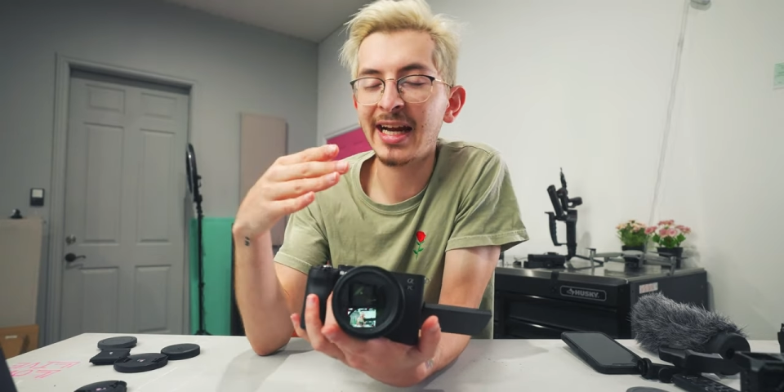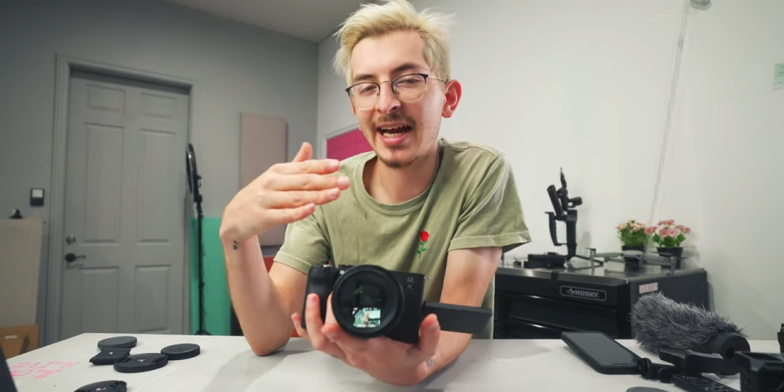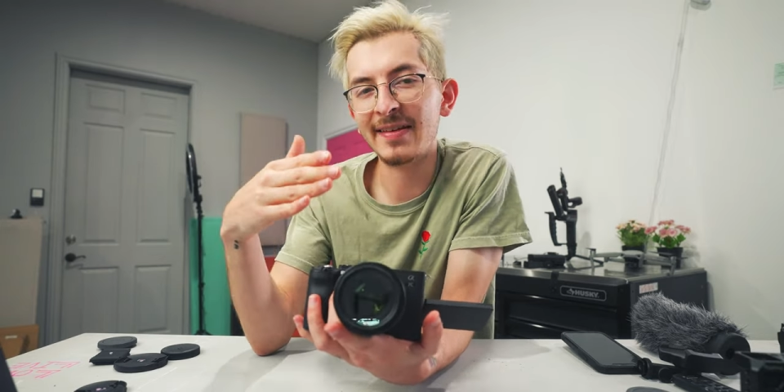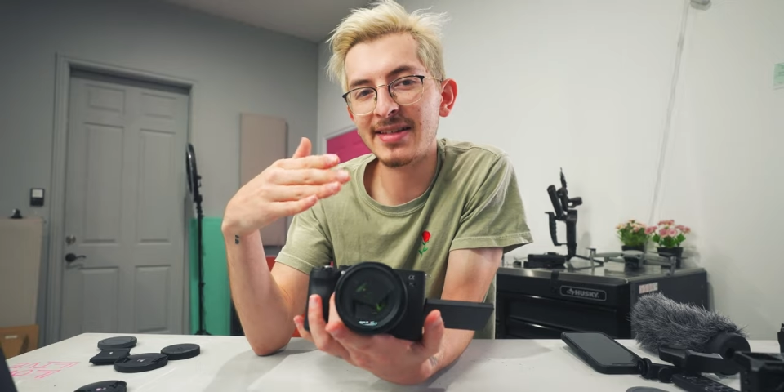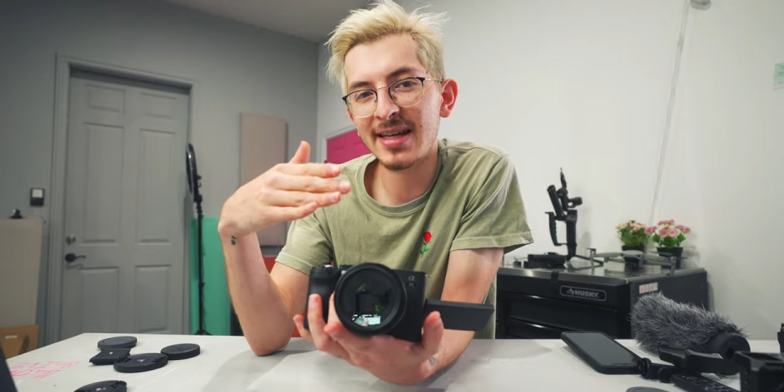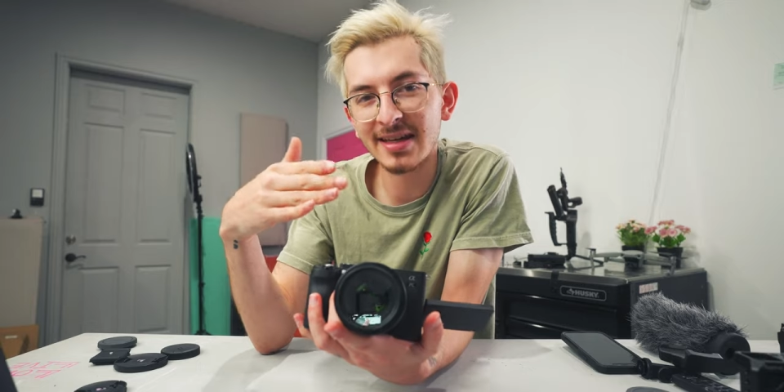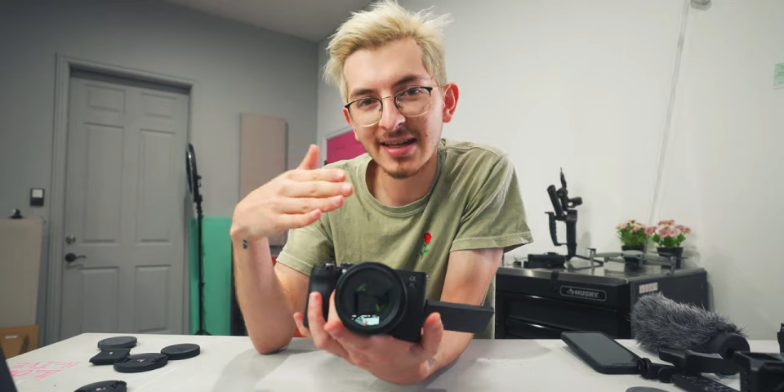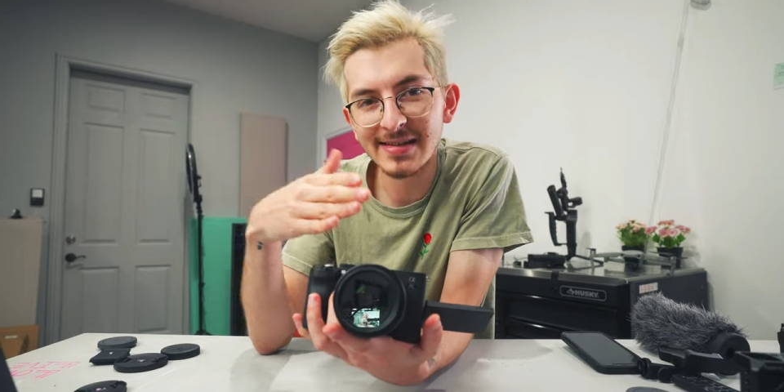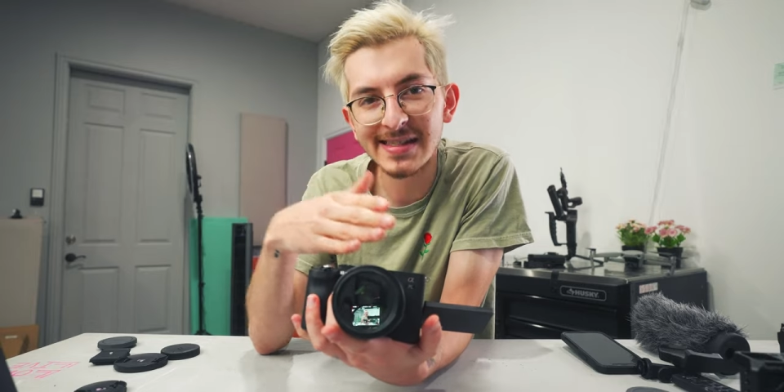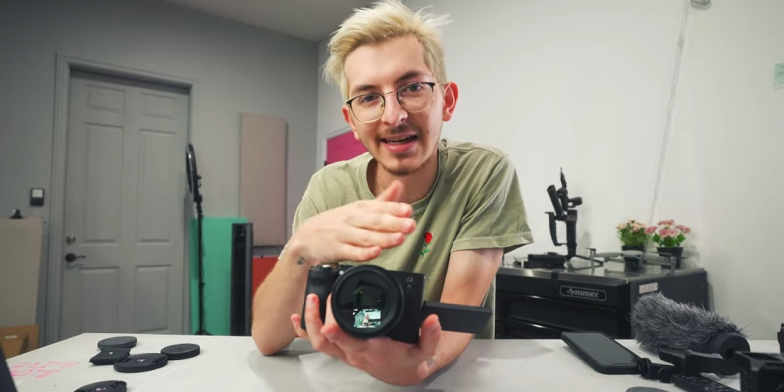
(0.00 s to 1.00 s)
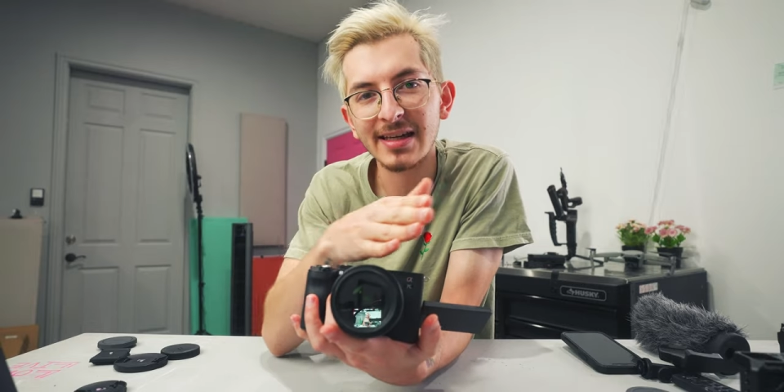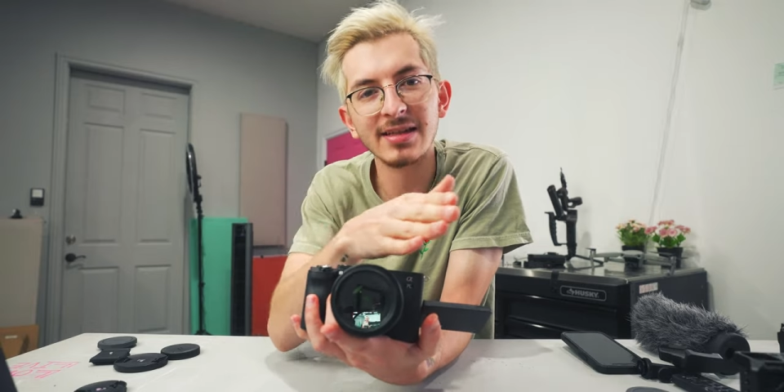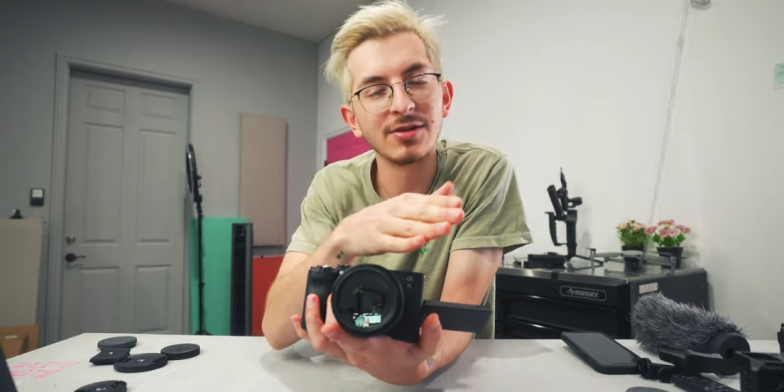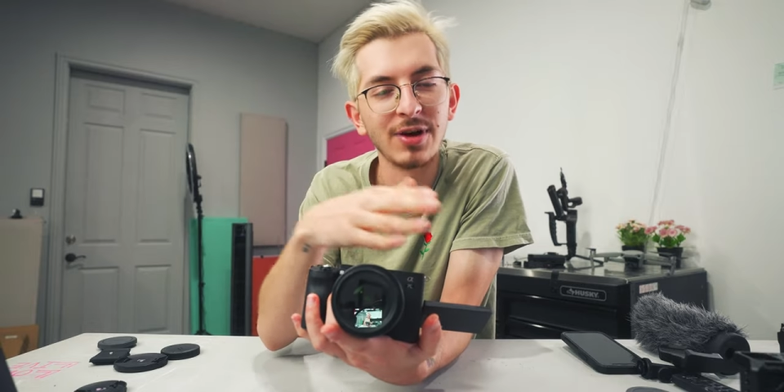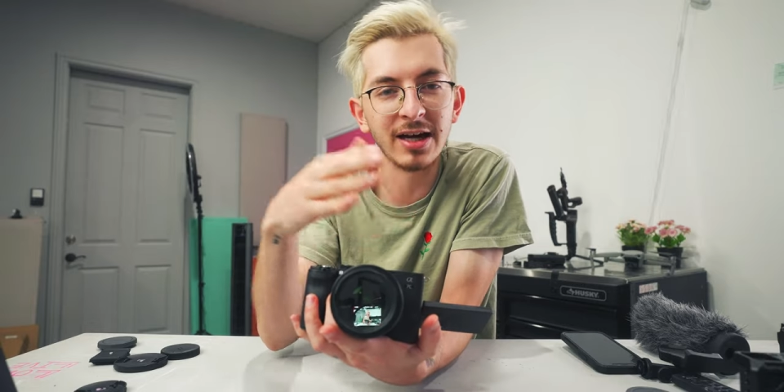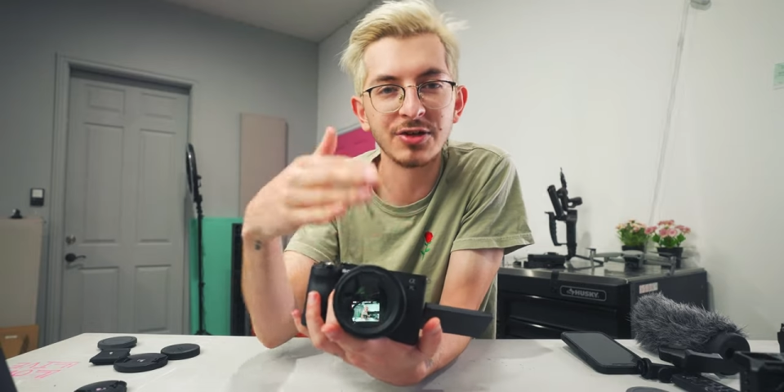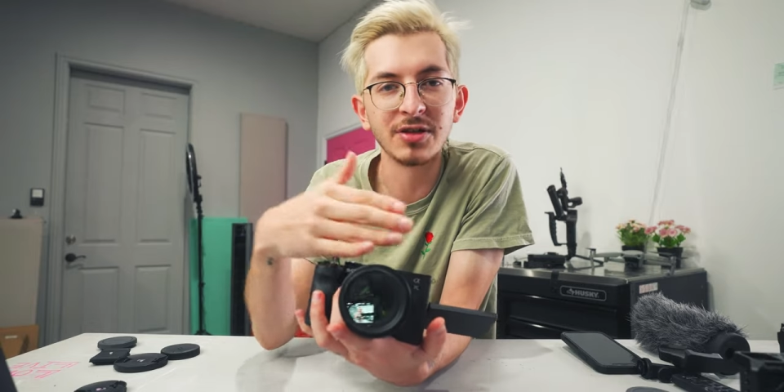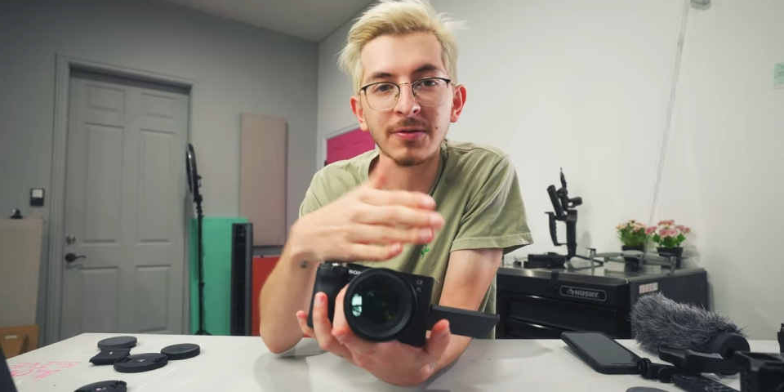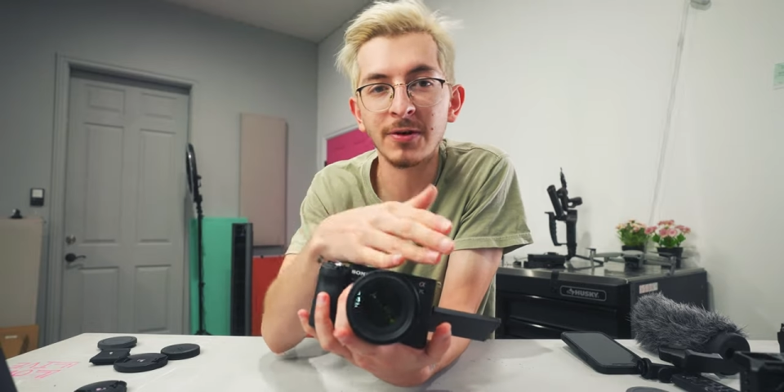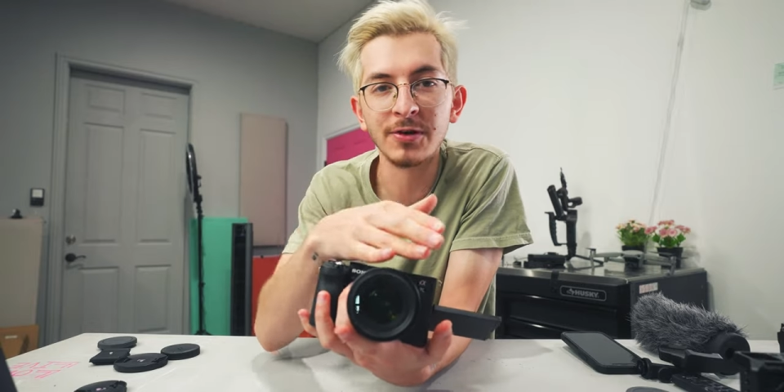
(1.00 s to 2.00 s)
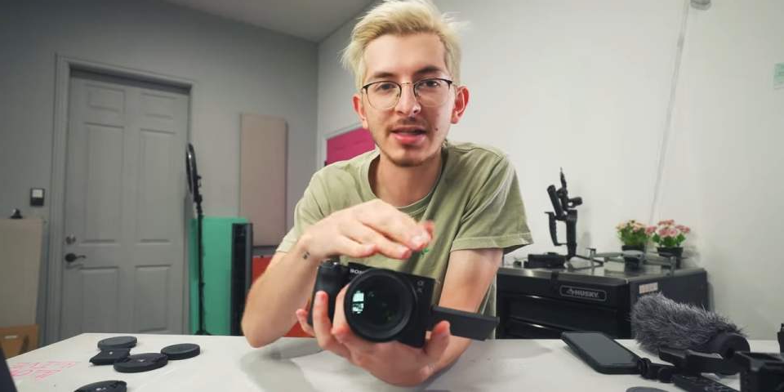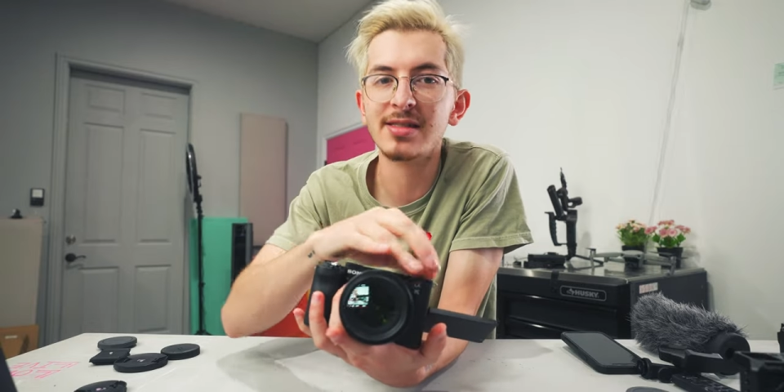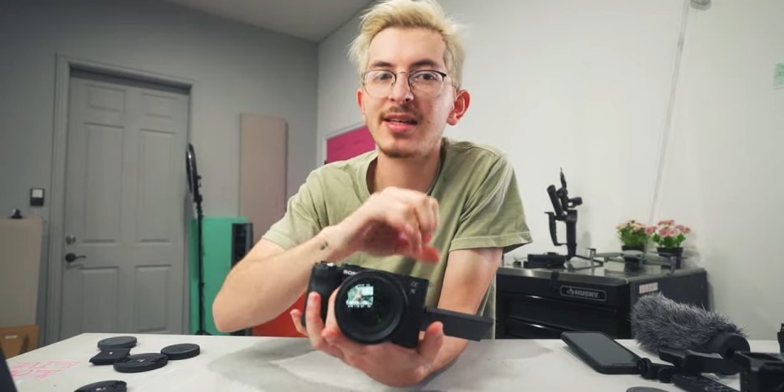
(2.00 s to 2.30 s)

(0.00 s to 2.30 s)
and then taking a second to actually focus.